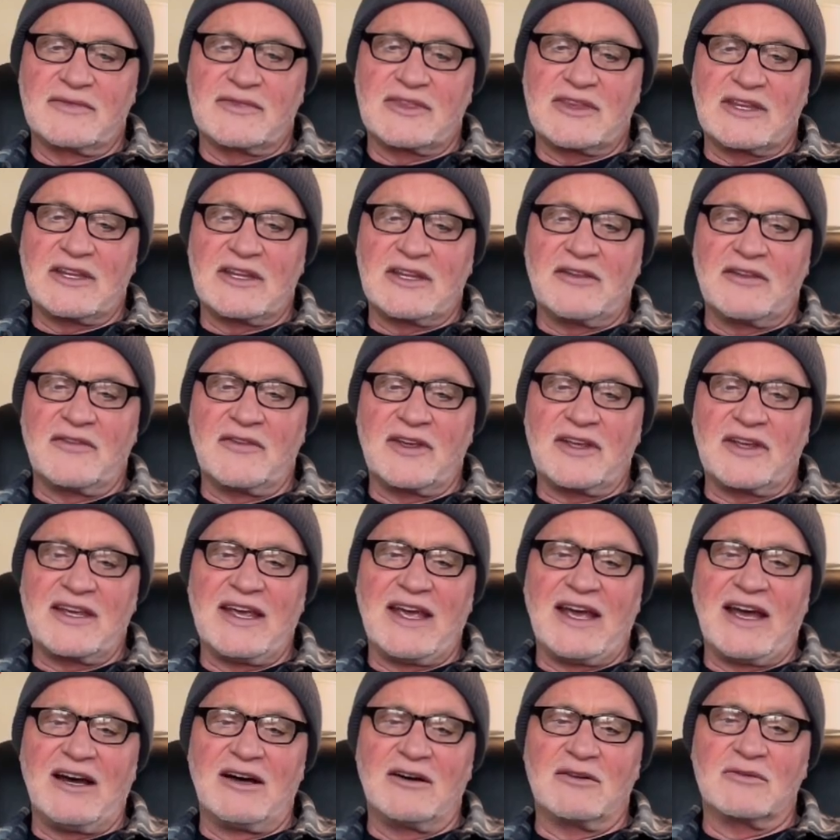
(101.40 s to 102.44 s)
in the
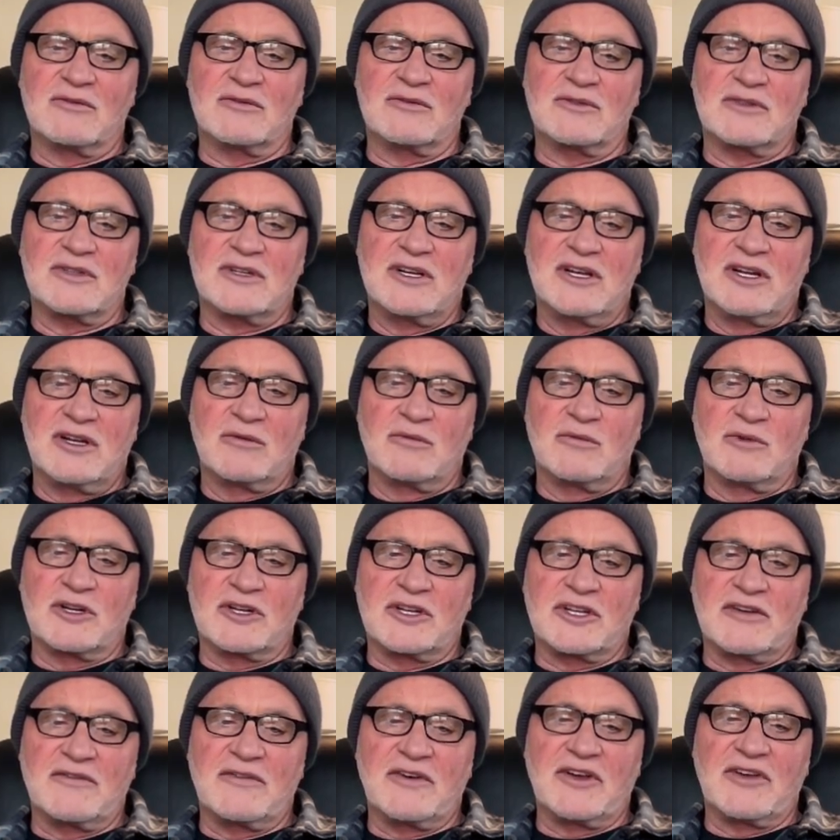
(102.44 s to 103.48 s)
count will
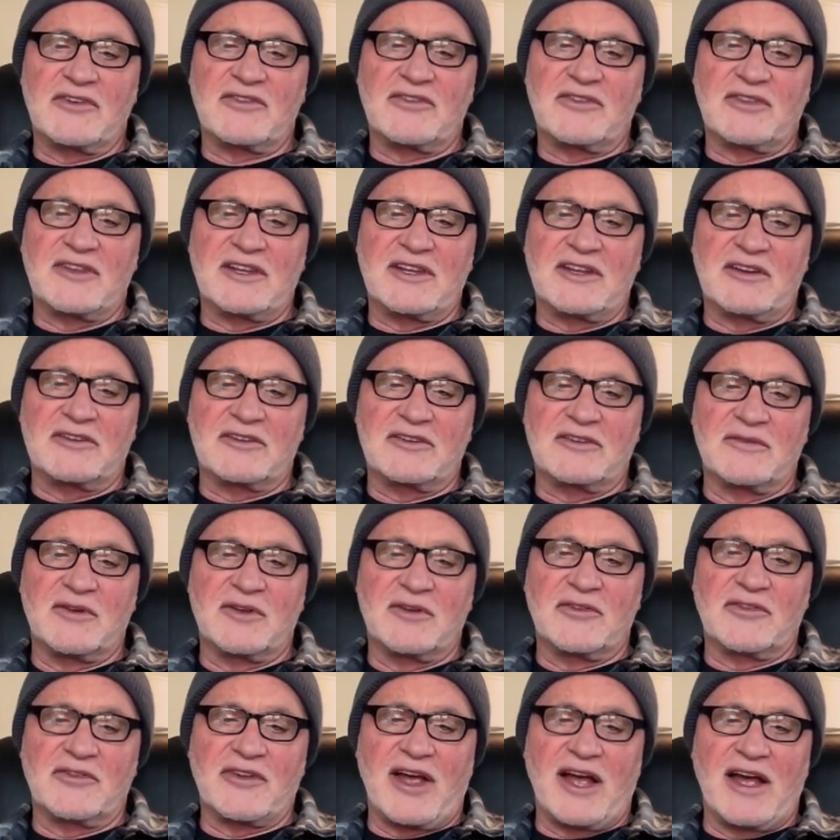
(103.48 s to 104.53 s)
give us the interval
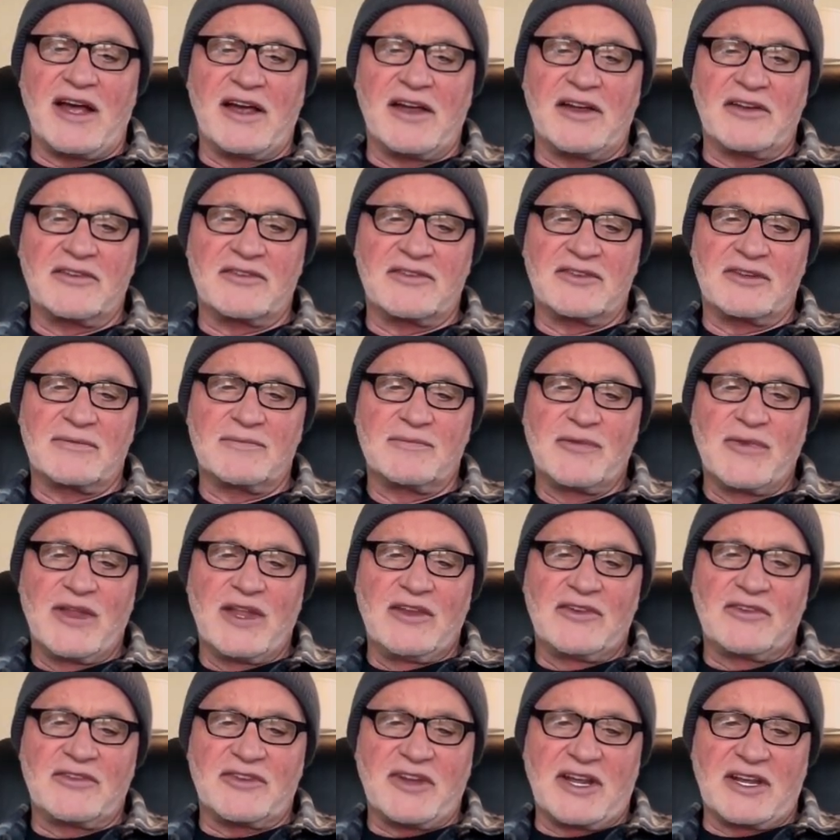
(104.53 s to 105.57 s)
size:
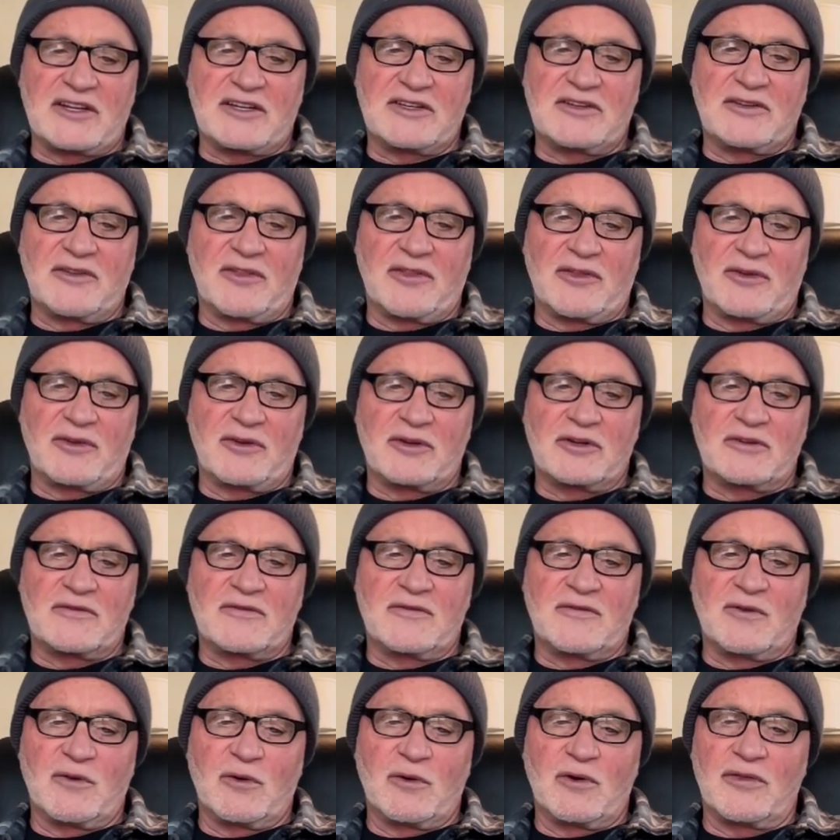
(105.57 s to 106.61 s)
second, third,
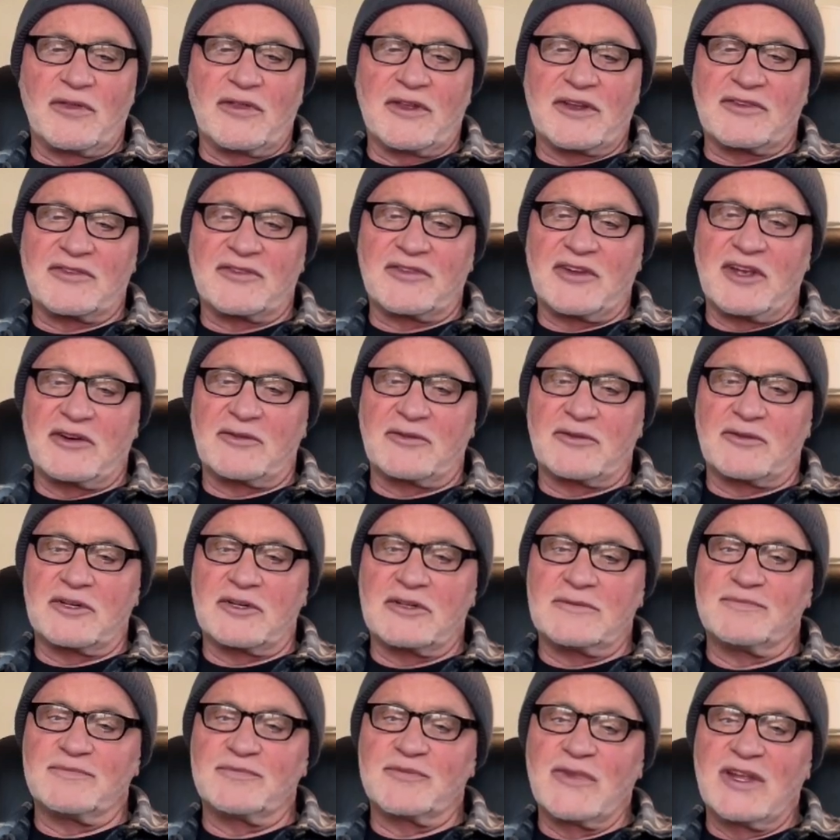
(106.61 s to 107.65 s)
fourth, etc.
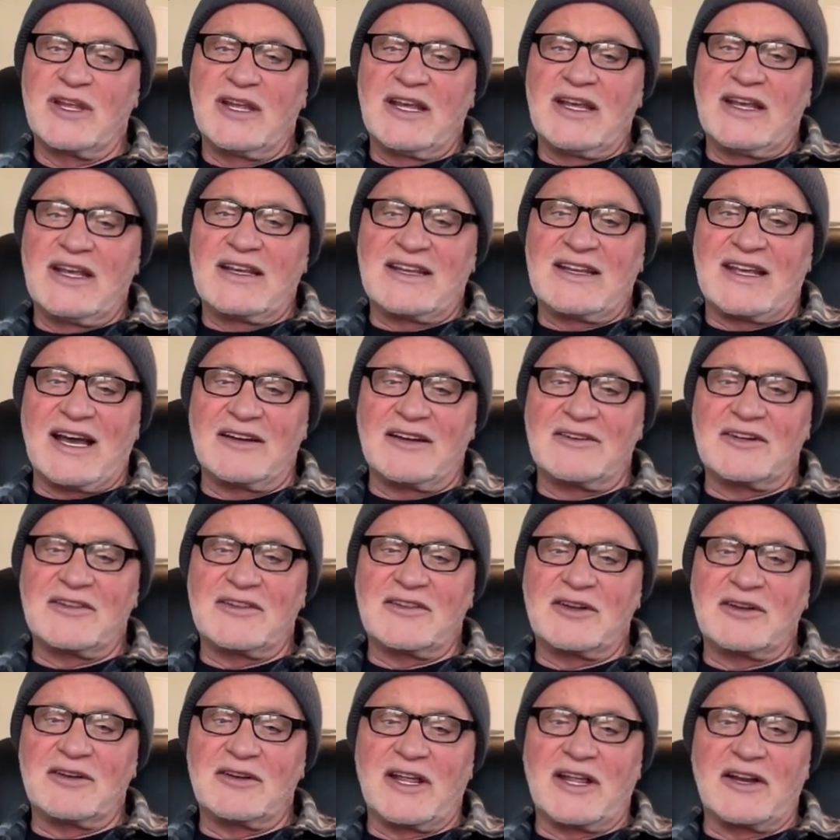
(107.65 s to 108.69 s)
Counting
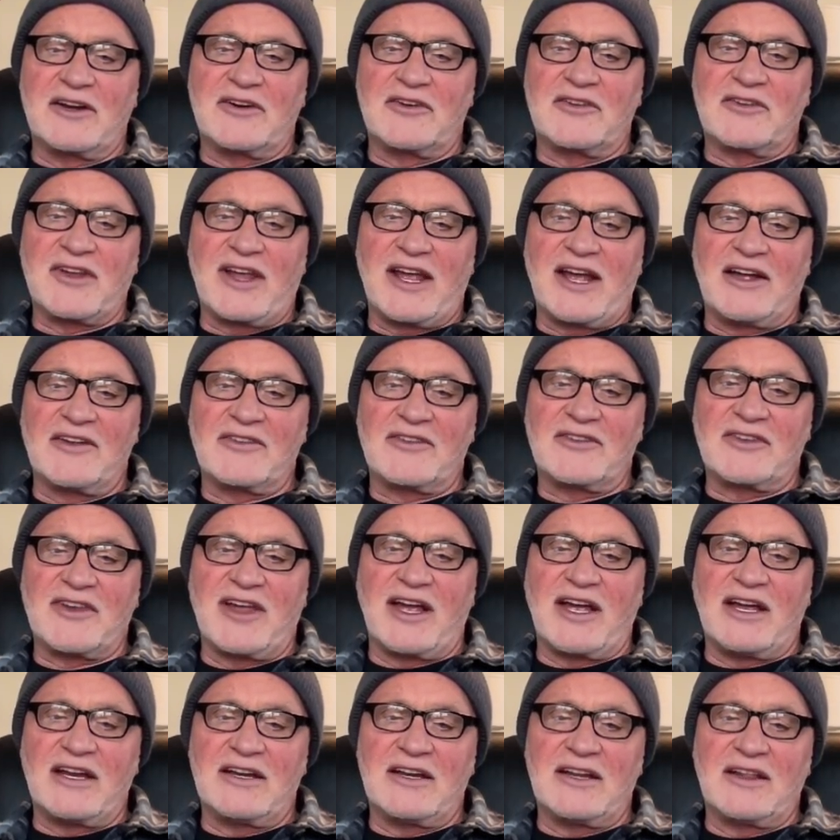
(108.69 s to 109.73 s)
the letters
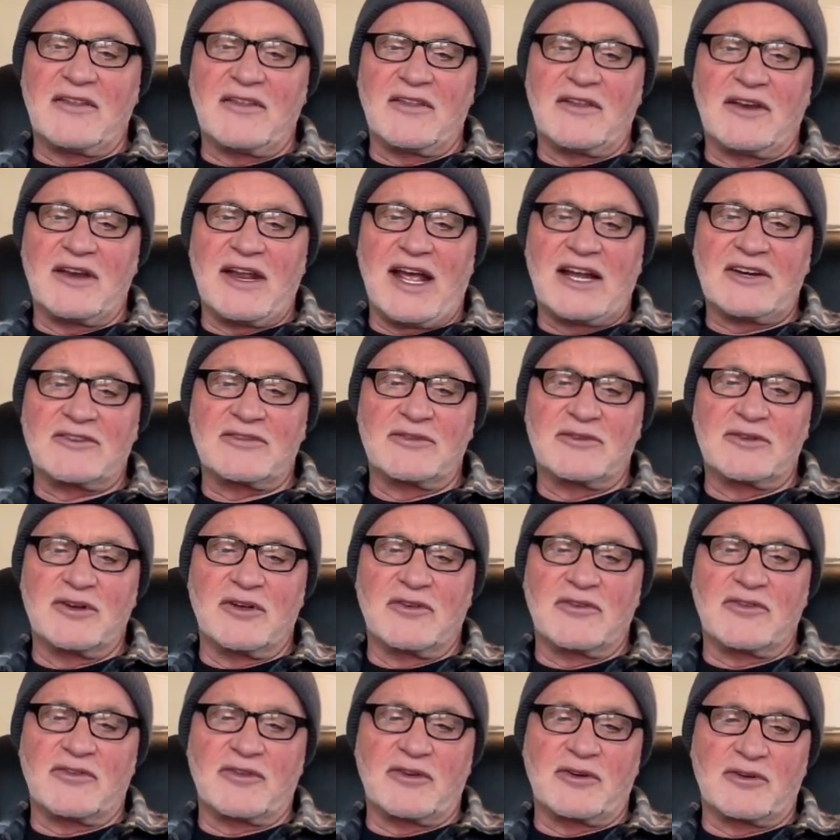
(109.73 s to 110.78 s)
outside the natural
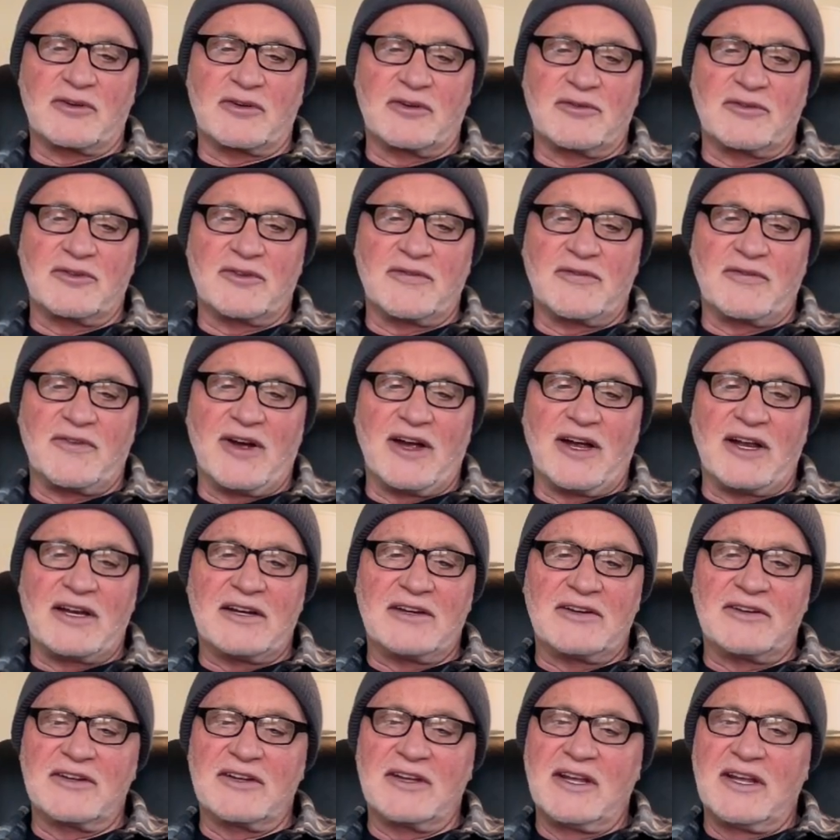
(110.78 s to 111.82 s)
note circle to
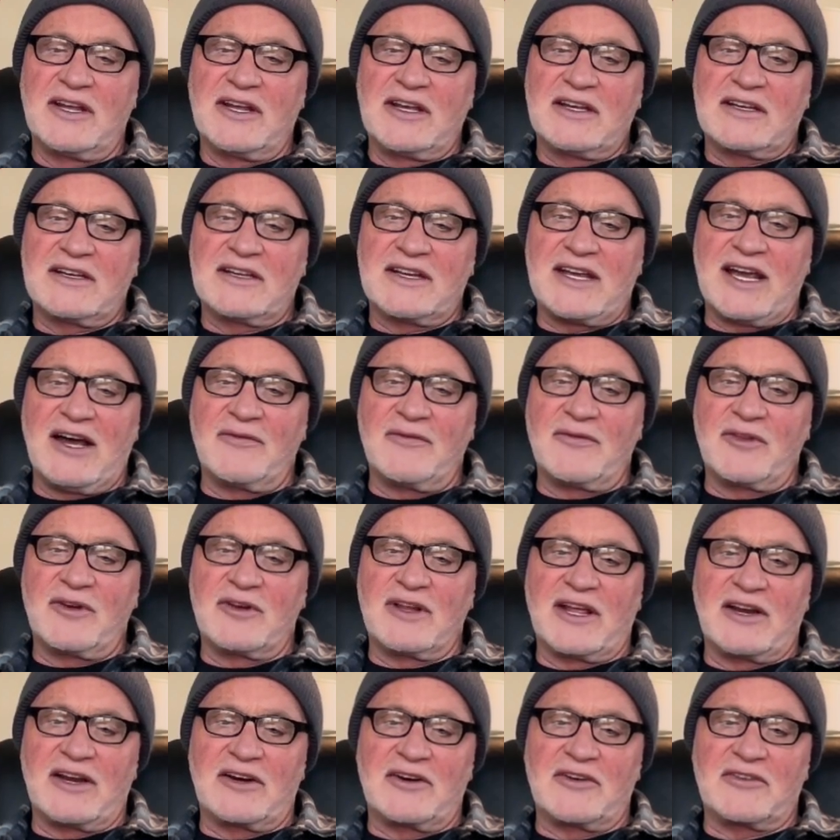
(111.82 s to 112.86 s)
find Count the
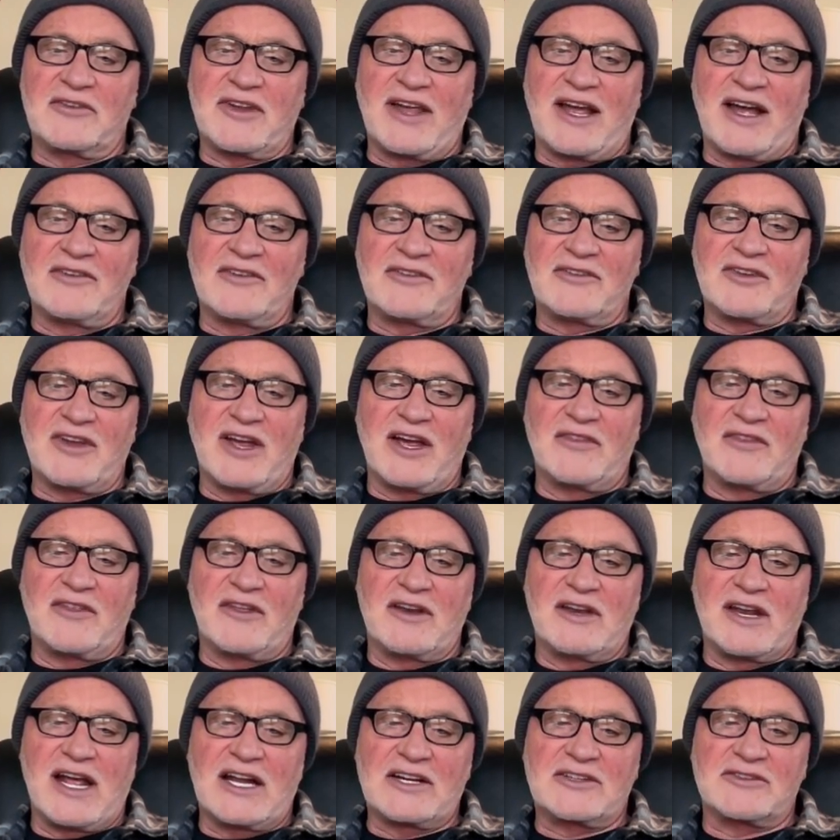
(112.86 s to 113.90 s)
letters outside the
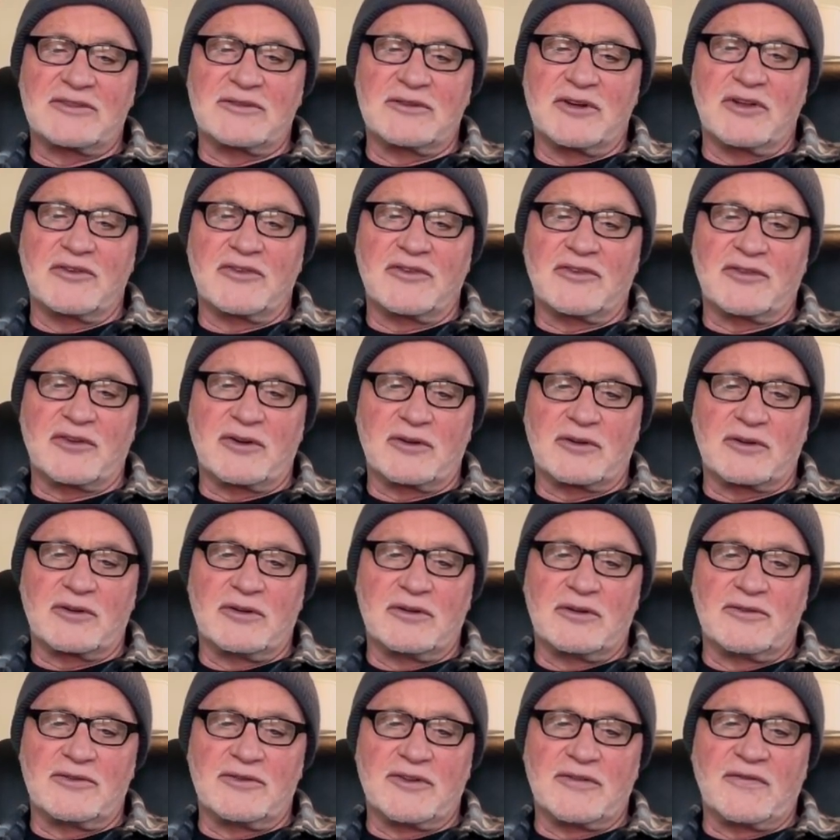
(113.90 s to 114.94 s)
natural note
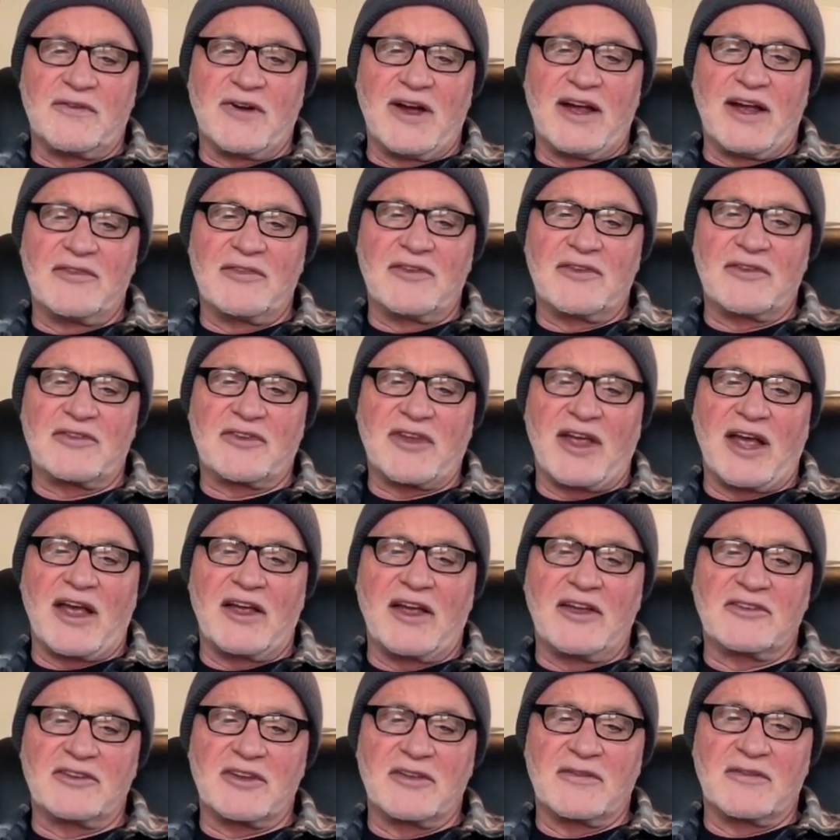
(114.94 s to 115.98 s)
circle to find the
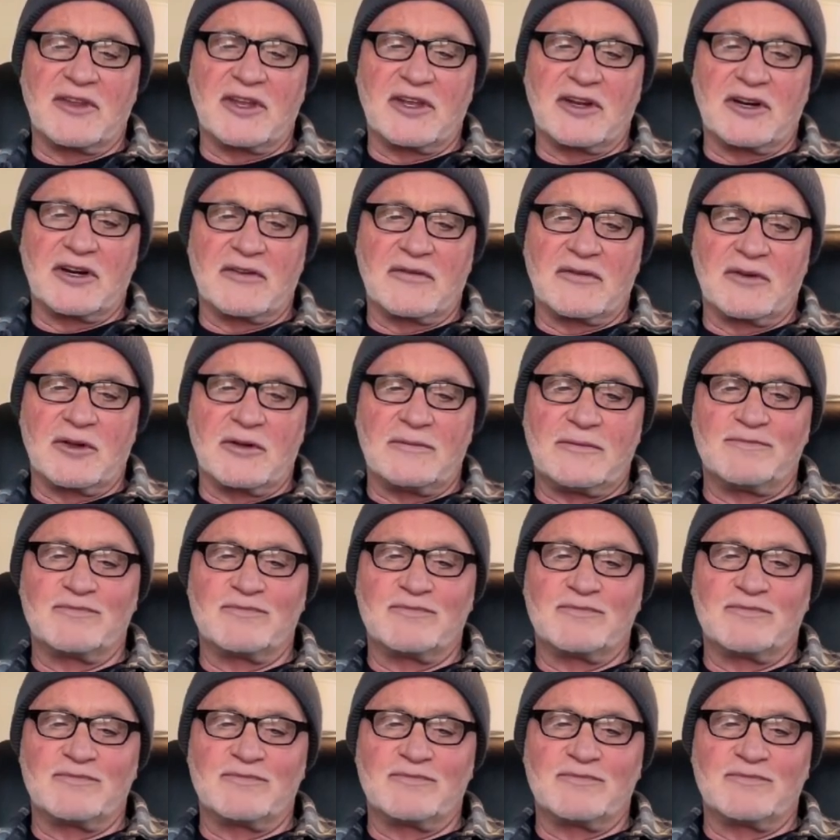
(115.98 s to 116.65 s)
size of the interval.